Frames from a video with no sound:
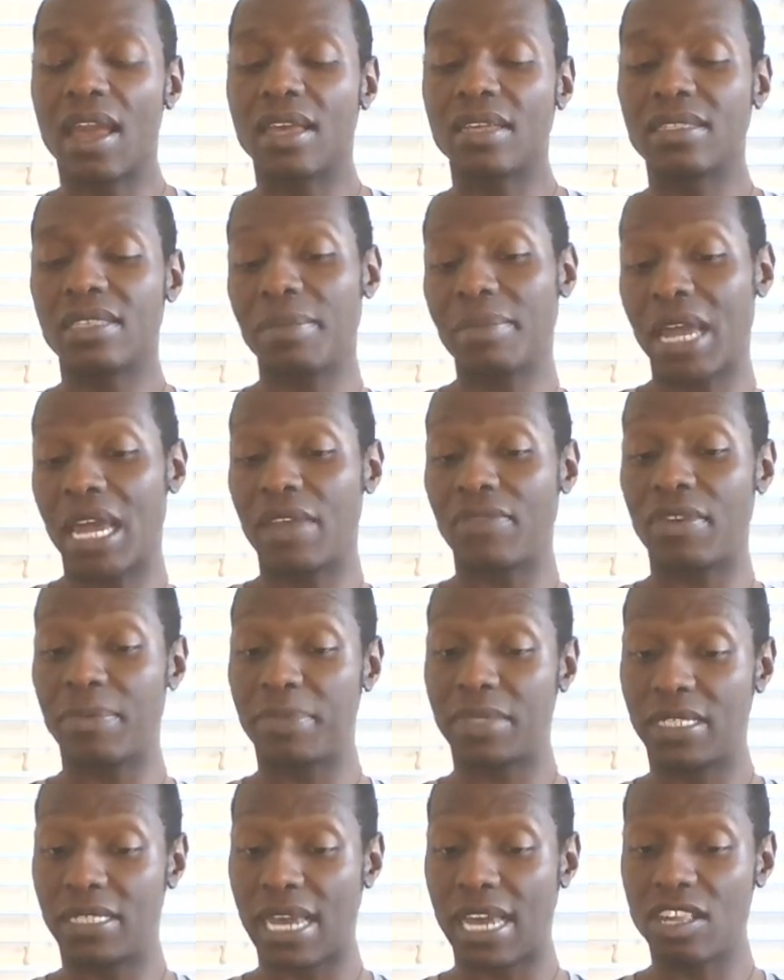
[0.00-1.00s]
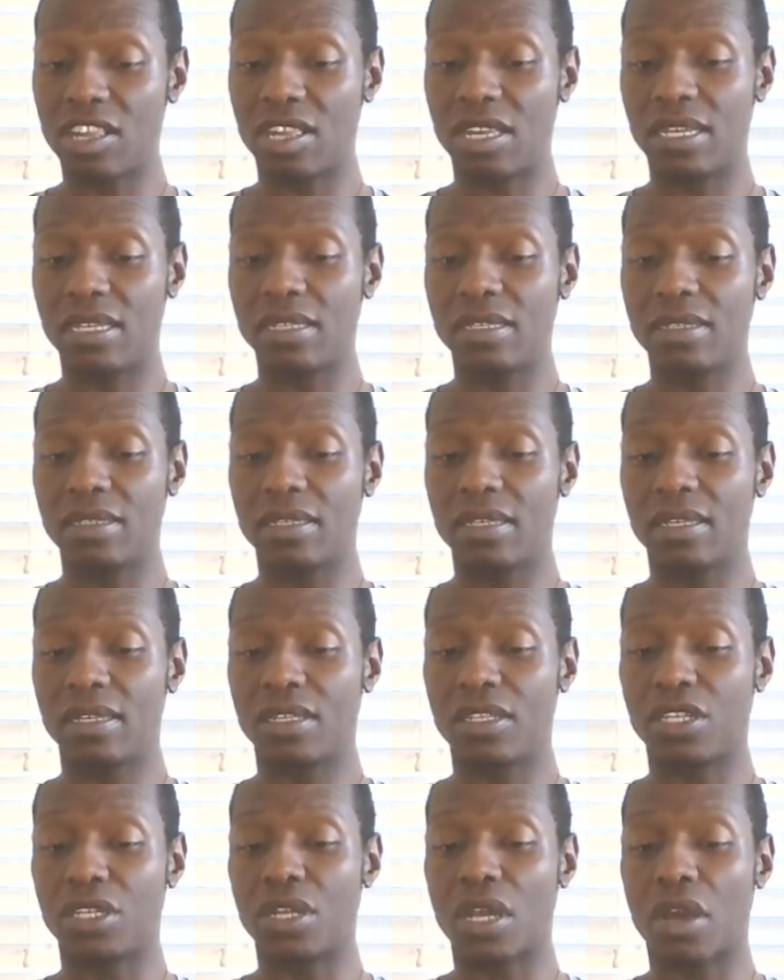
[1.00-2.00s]
kind of obsessions,
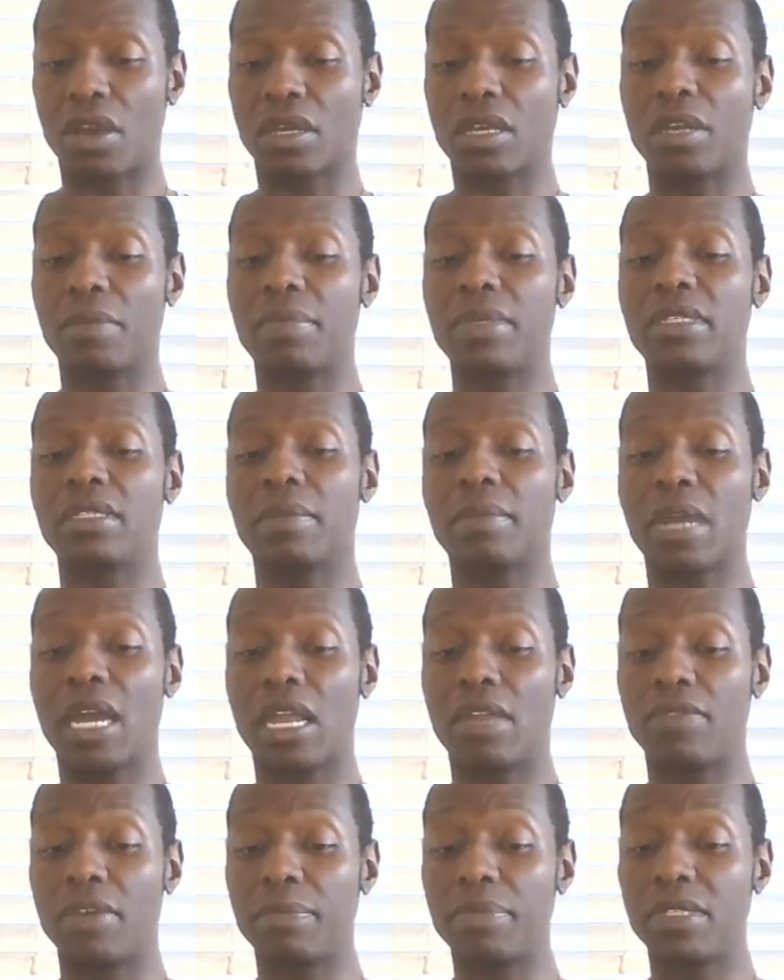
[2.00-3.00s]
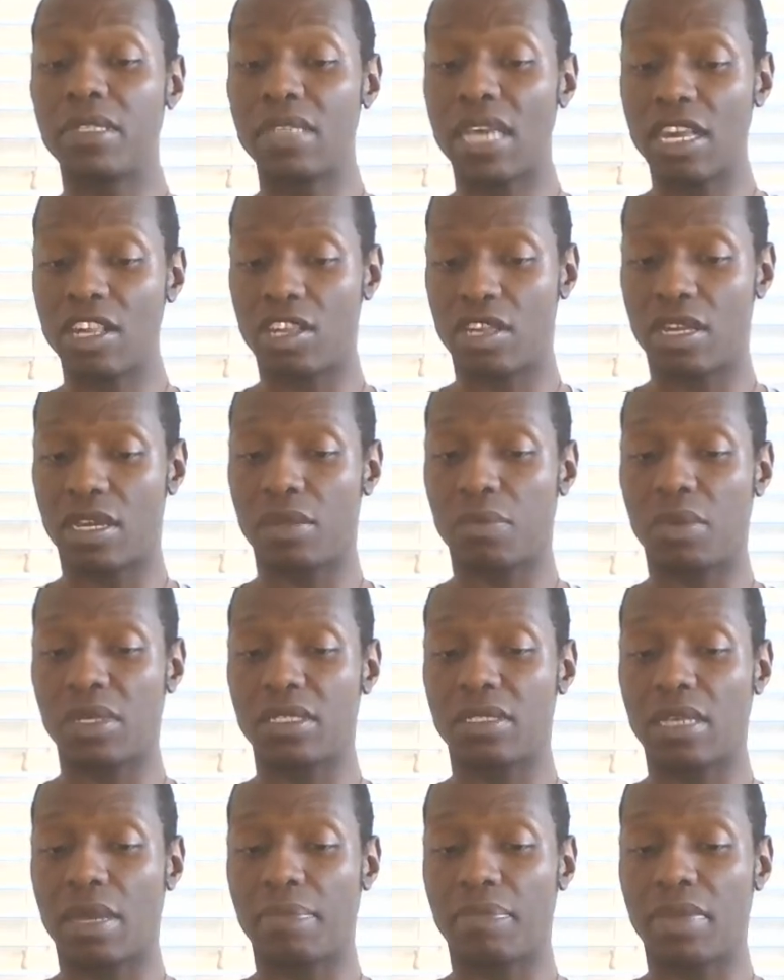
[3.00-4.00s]
you know, it could be some kind of obsession
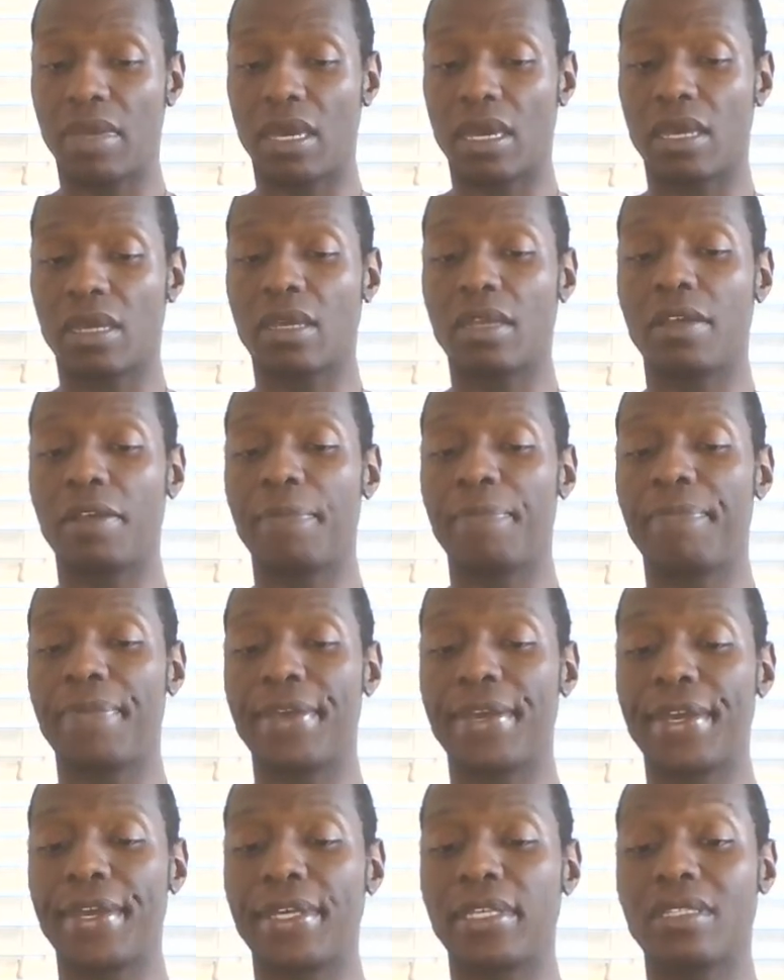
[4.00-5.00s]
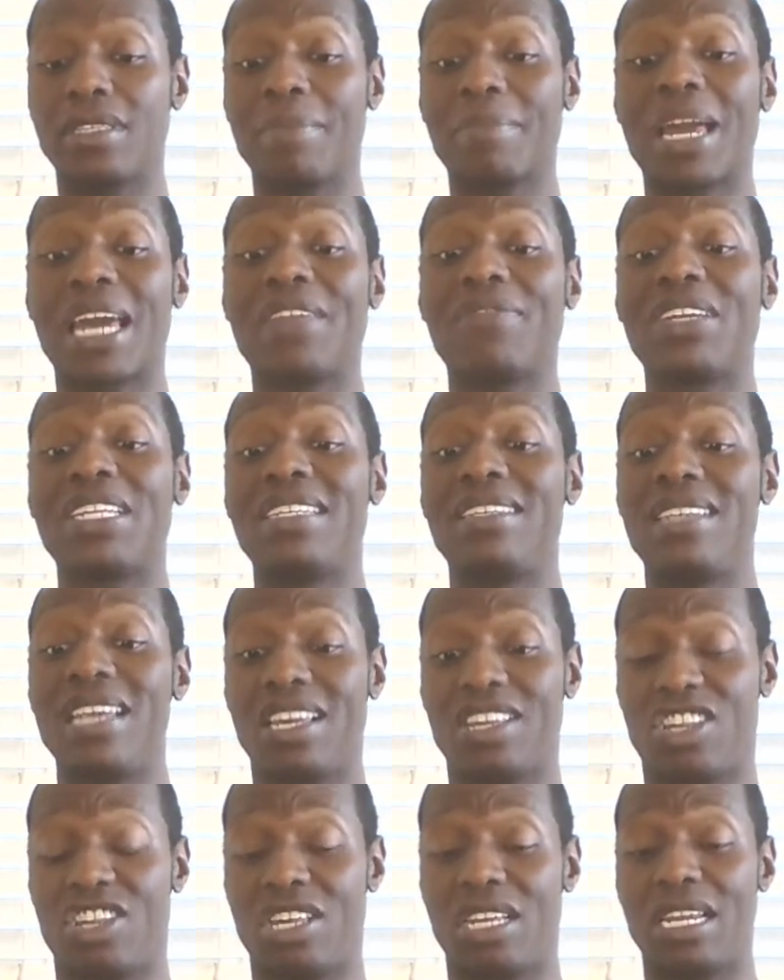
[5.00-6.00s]
with something. It could be some kind of
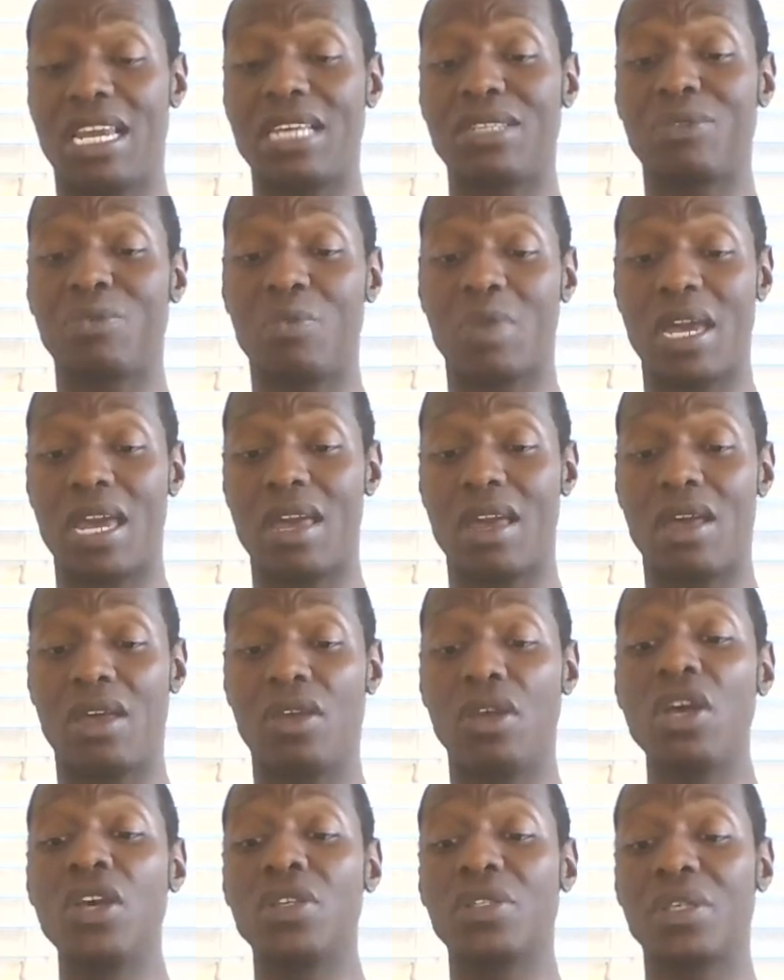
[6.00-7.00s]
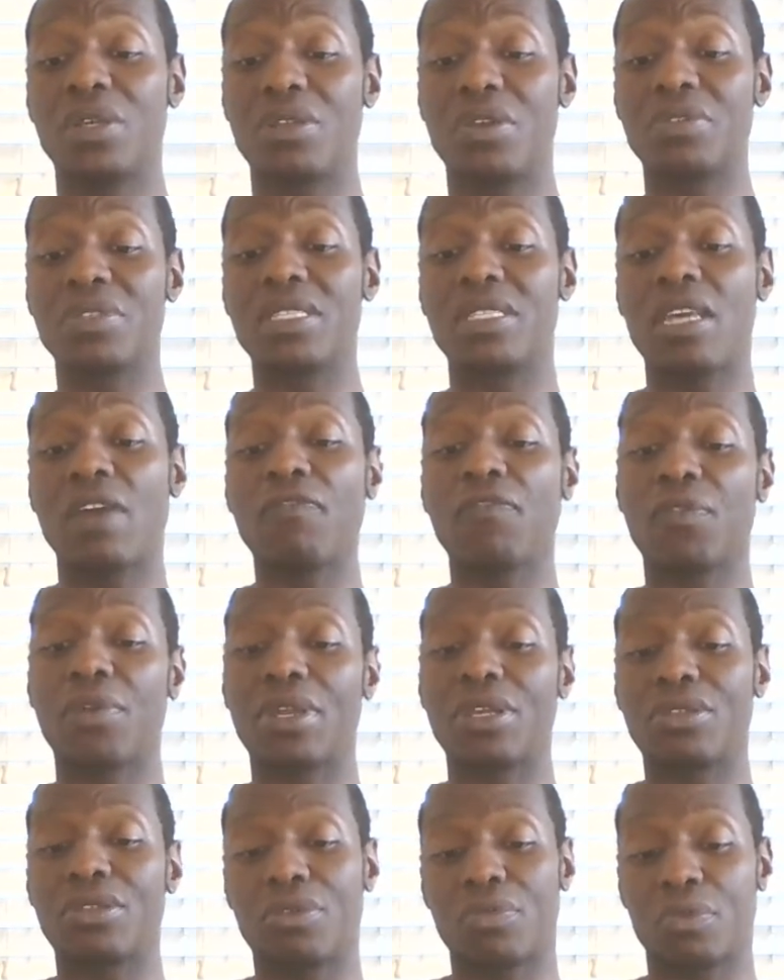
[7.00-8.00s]
addiction as well. So they're
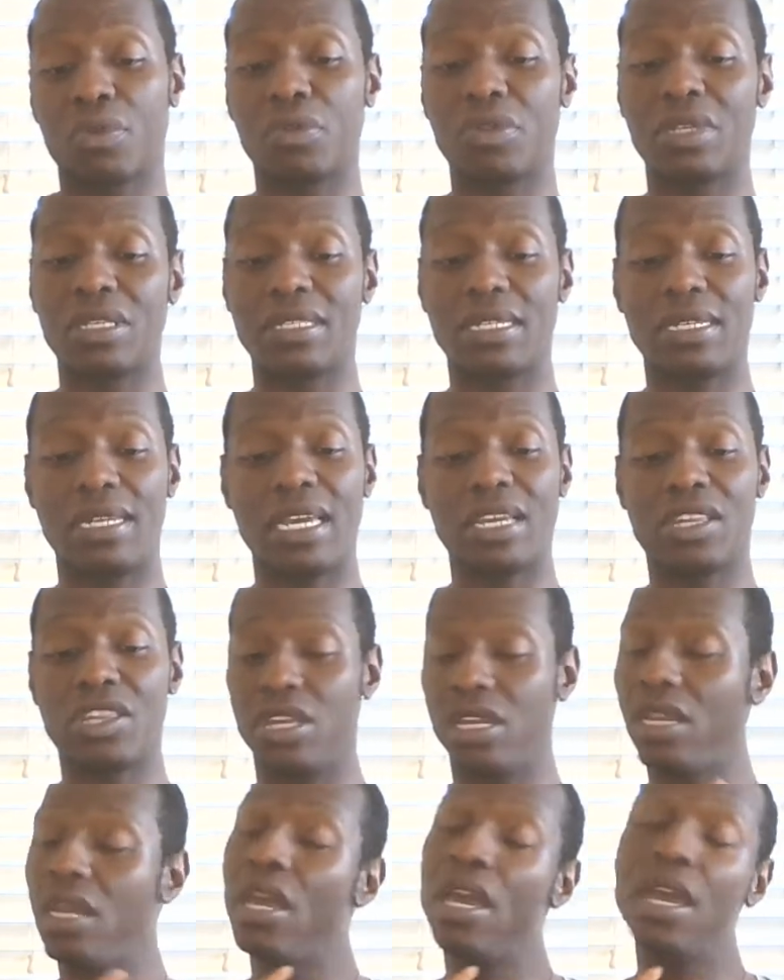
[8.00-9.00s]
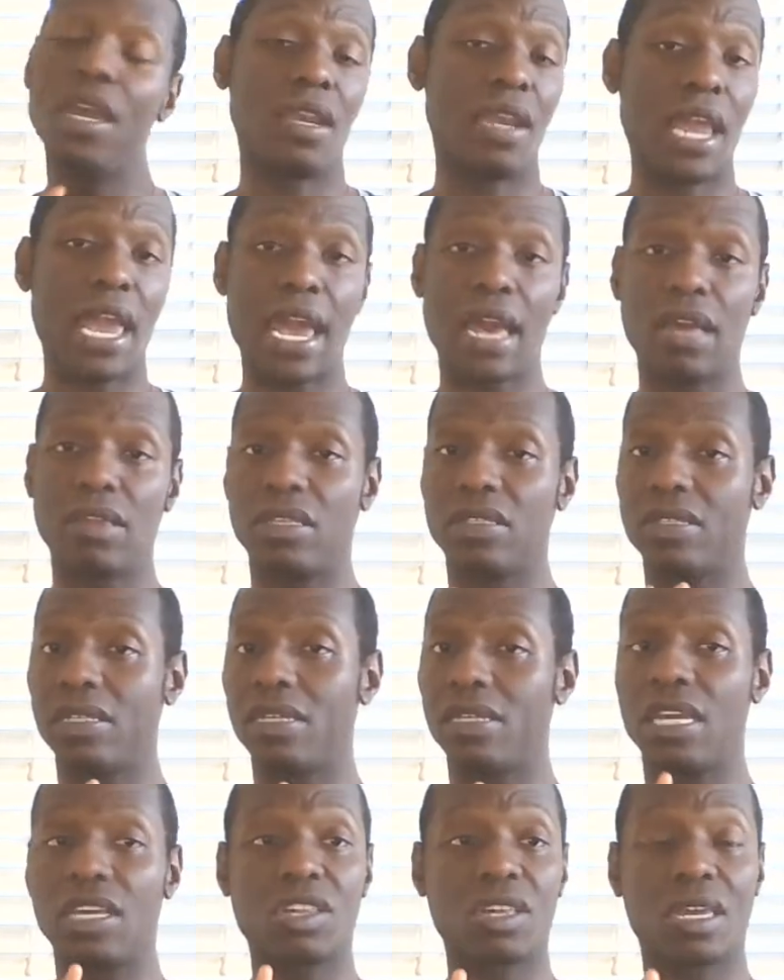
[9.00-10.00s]
suffering through this addiction. Now, this
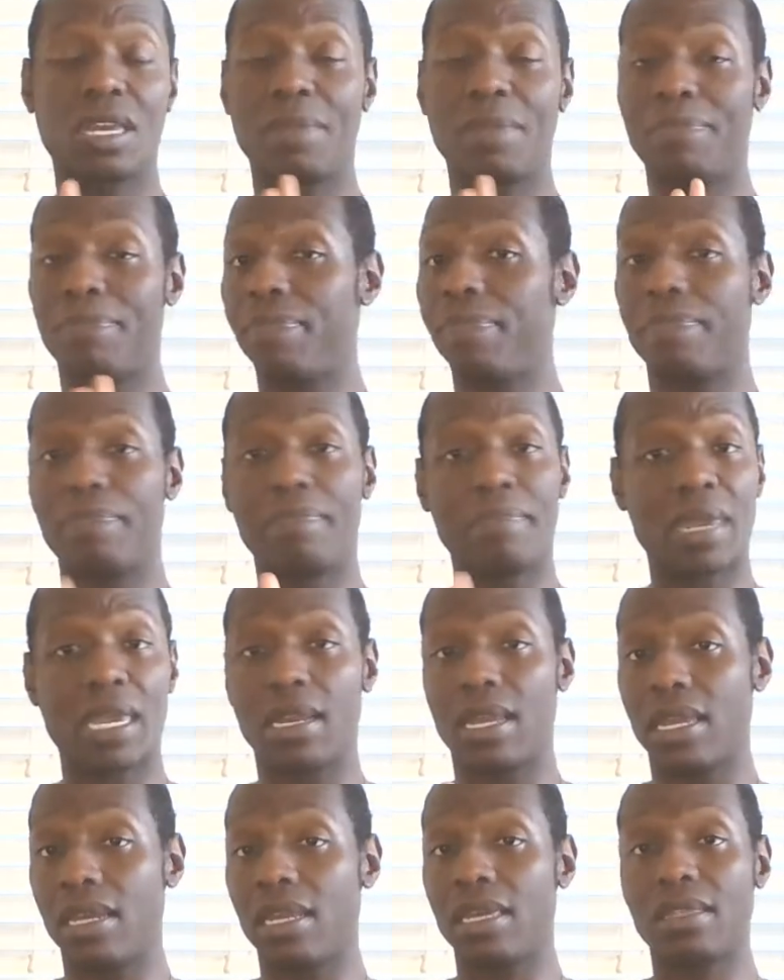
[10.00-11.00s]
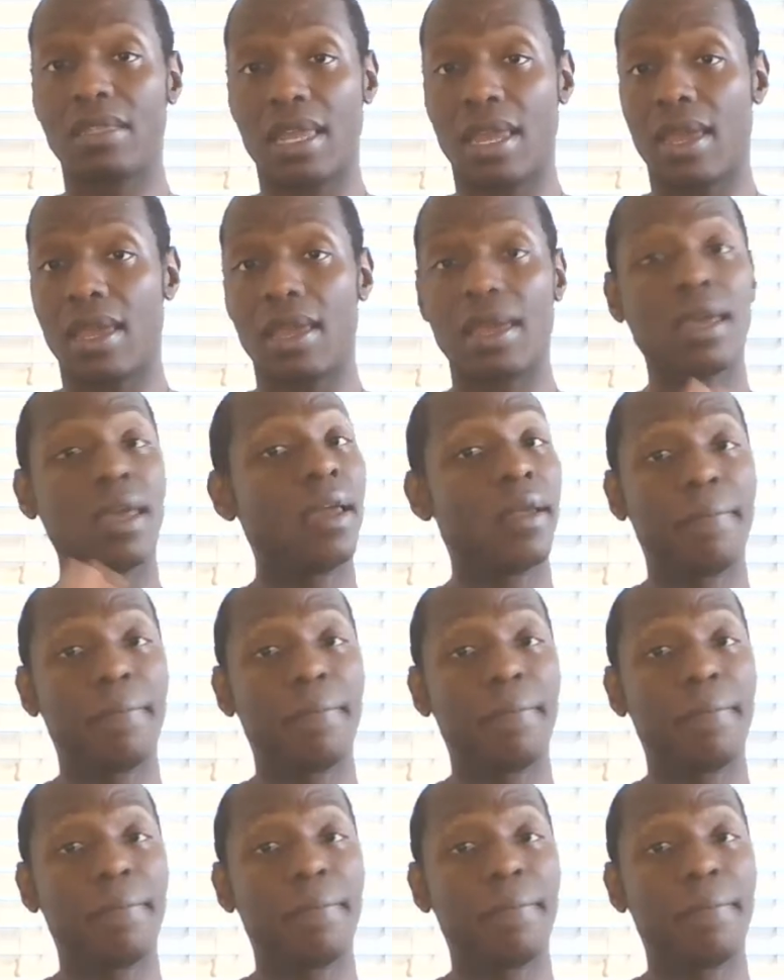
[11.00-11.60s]
addiction can mean anything.